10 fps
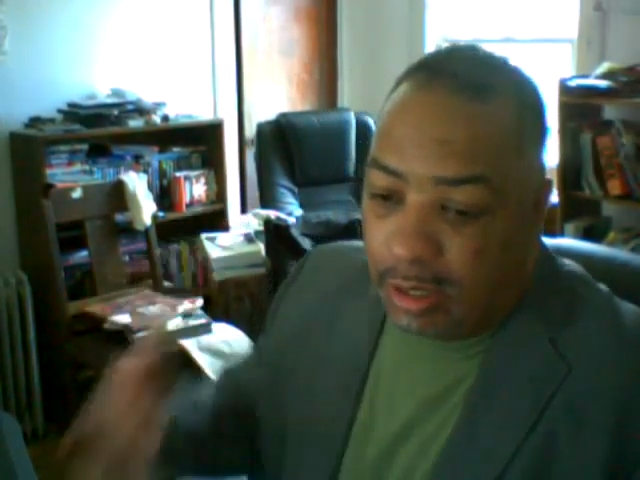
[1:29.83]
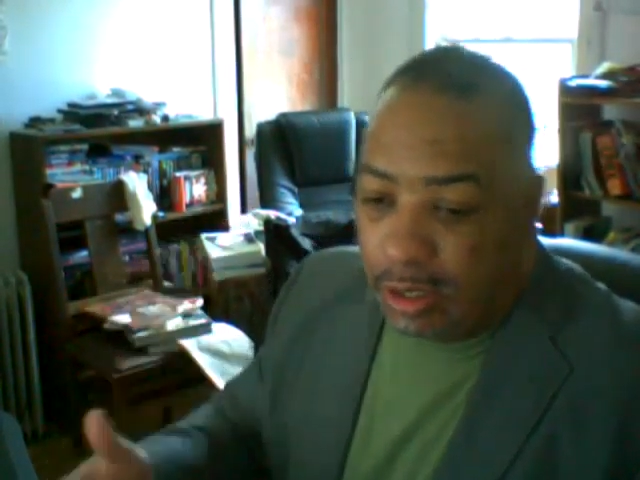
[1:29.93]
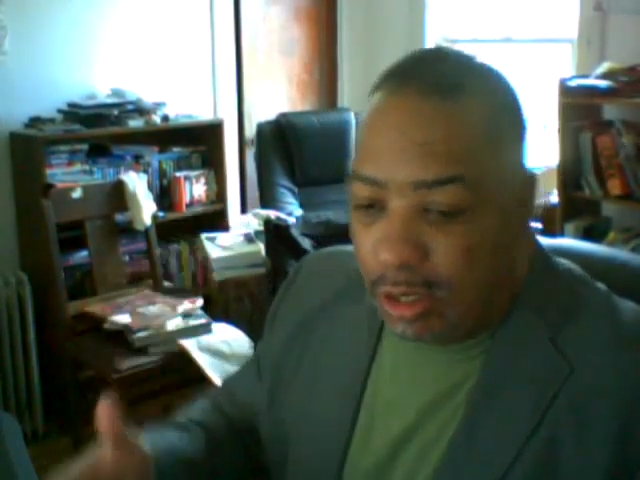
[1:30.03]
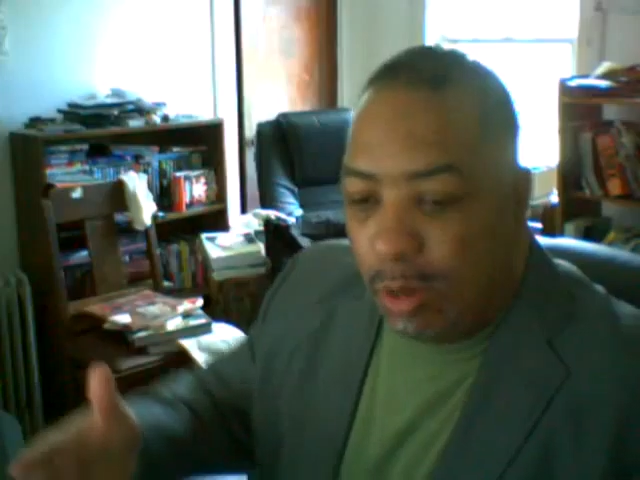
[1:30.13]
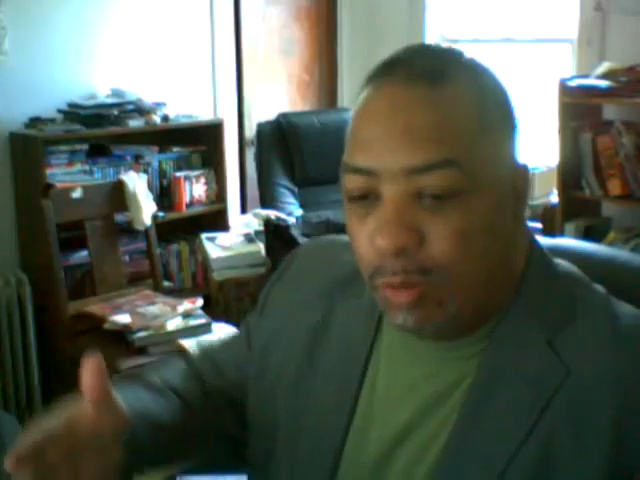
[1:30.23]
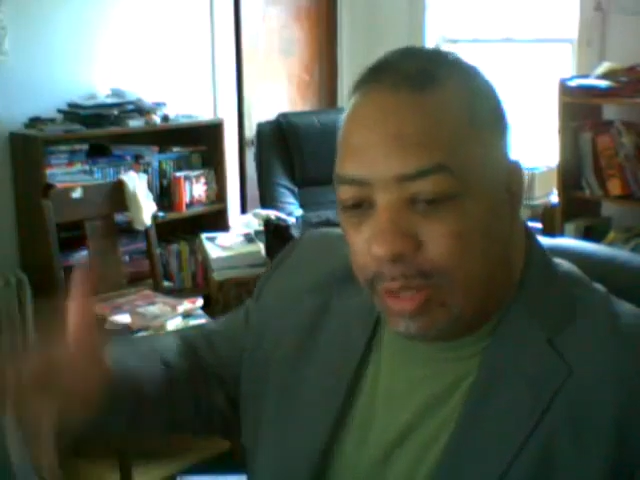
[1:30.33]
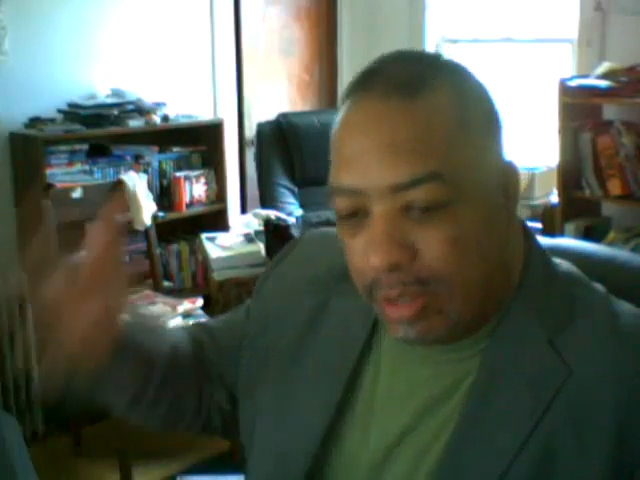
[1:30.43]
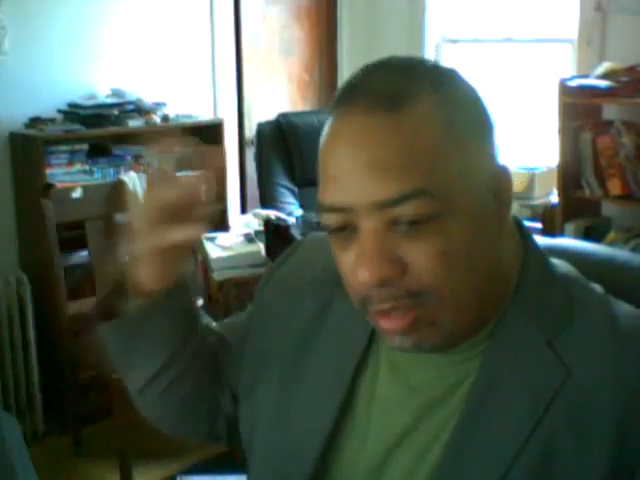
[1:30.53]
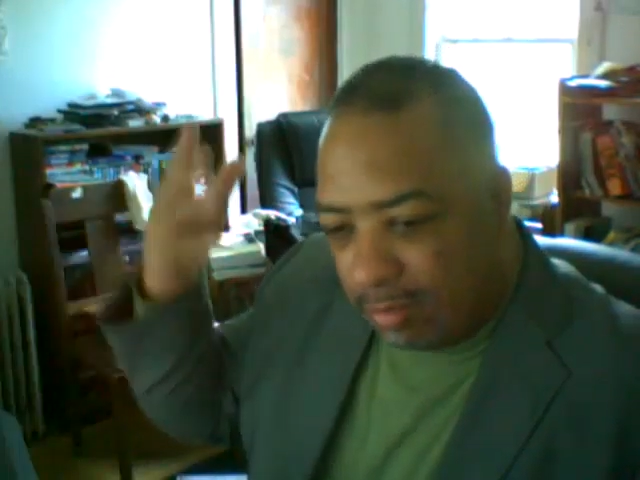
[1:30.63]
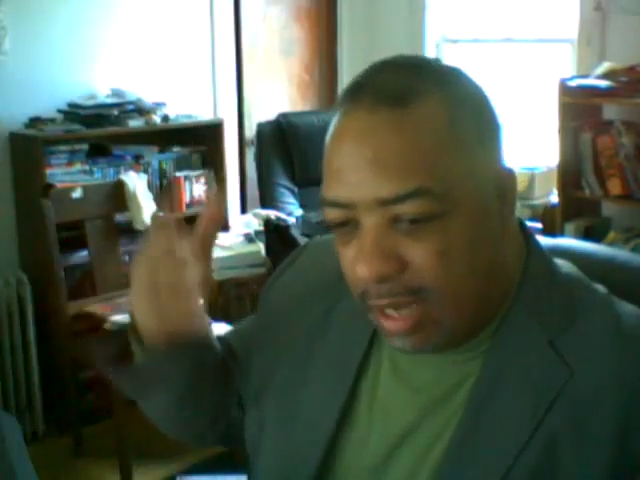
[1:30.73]
You know, we
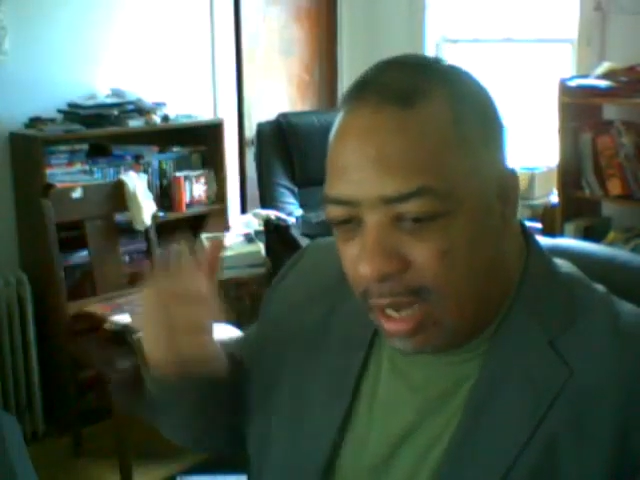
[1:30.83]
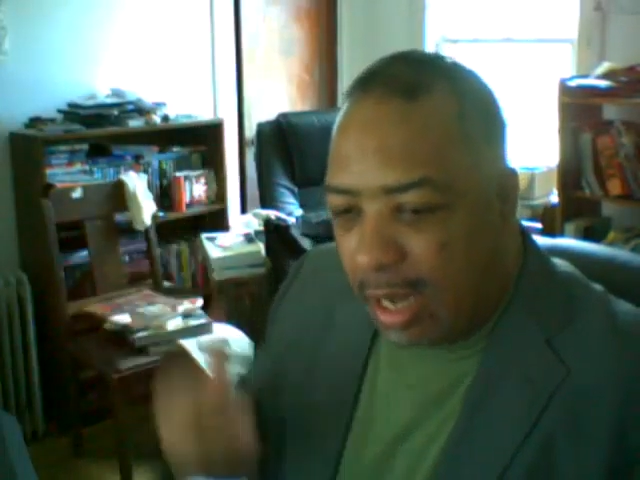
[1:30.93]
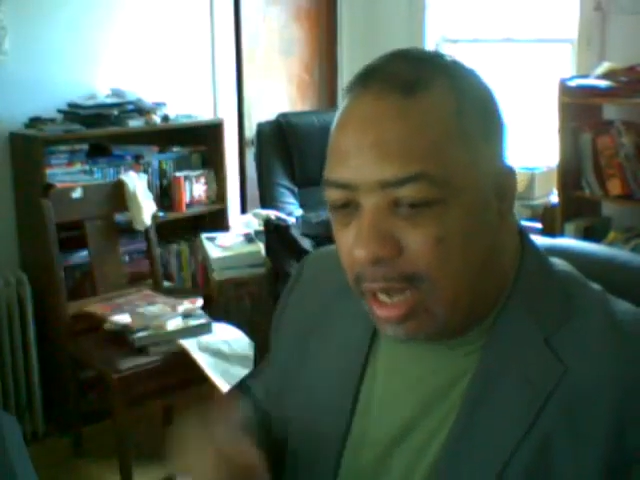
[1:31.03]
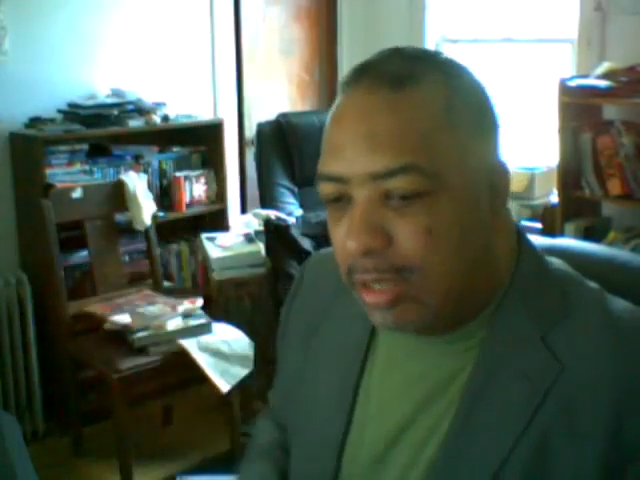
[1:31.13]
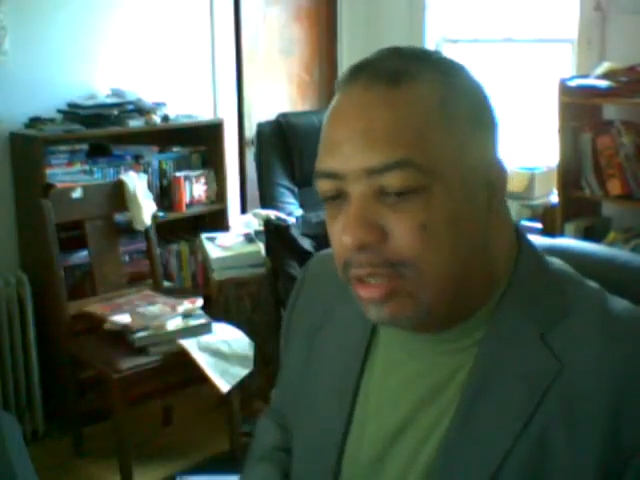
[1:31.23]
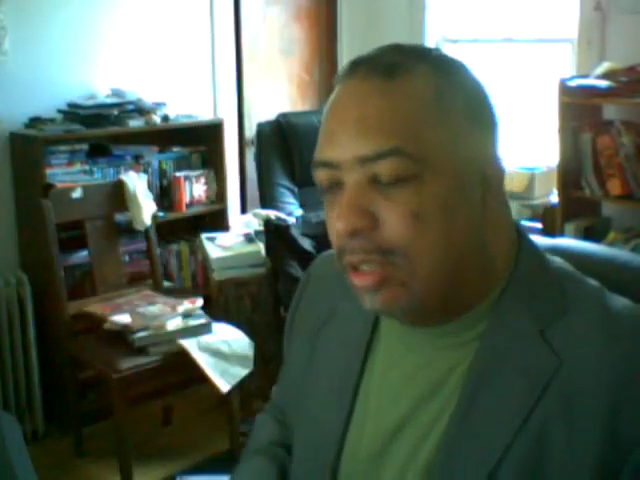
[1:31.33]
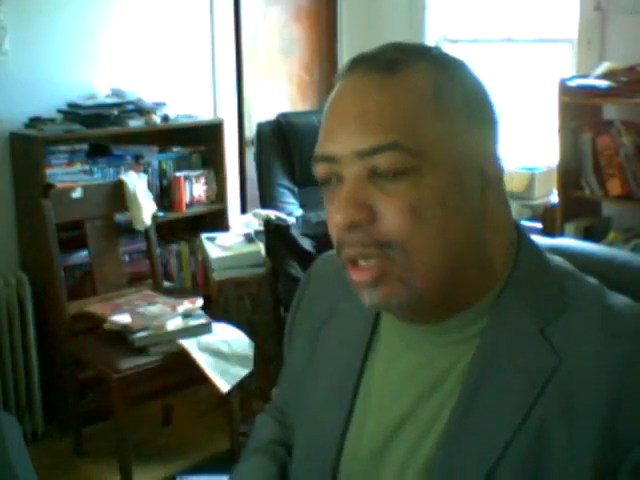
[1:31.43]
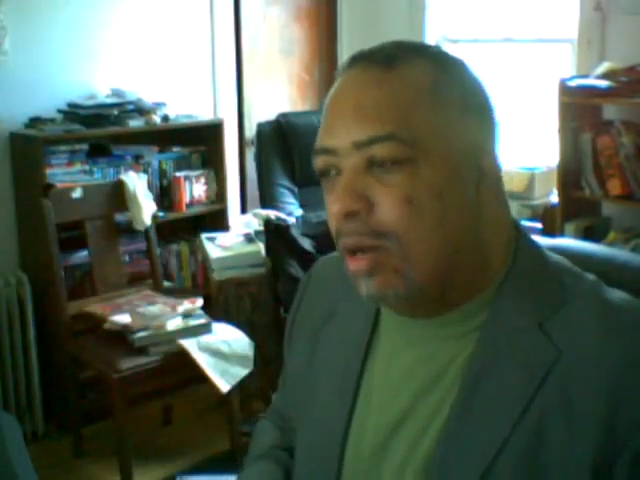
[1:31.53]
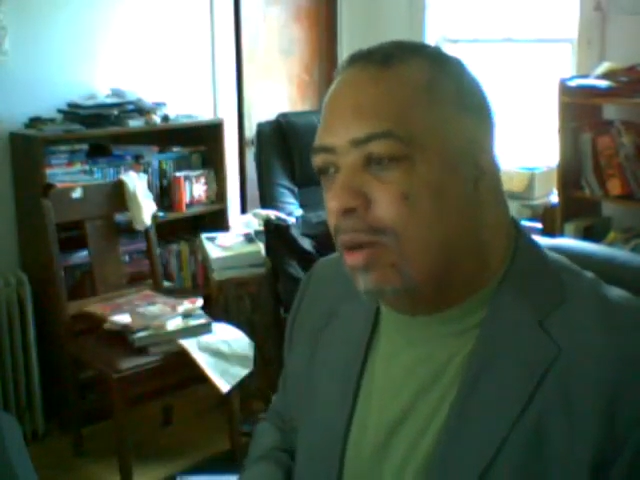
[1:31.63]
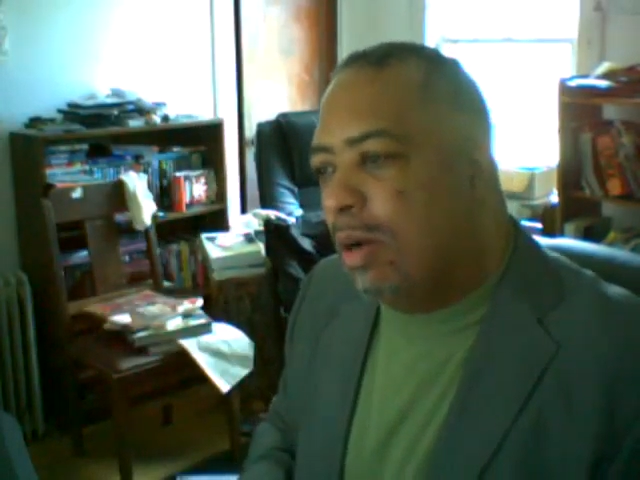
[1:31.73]
love God, you
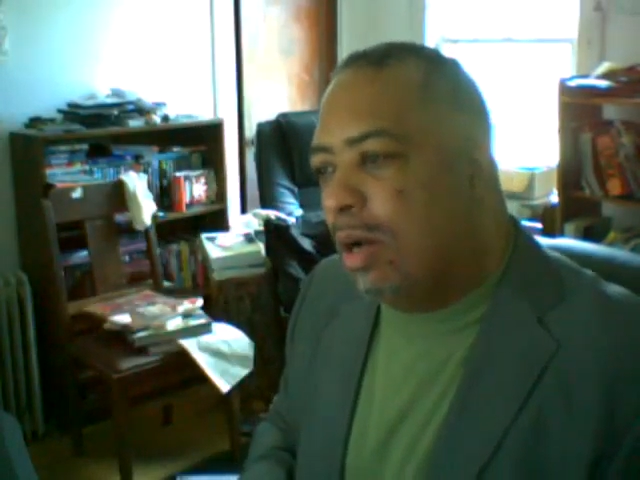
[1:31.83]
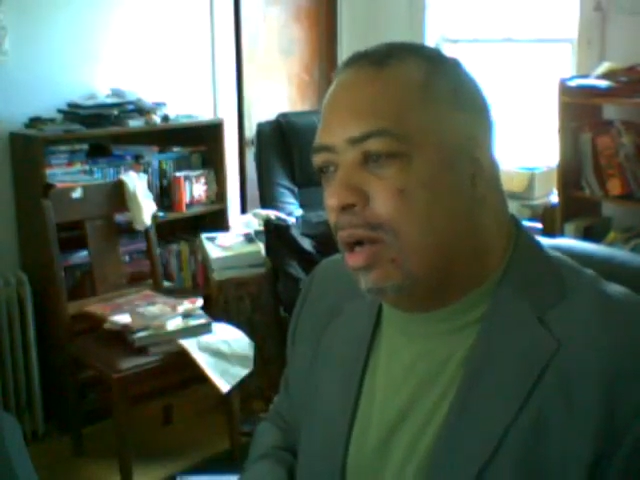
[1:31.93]
know,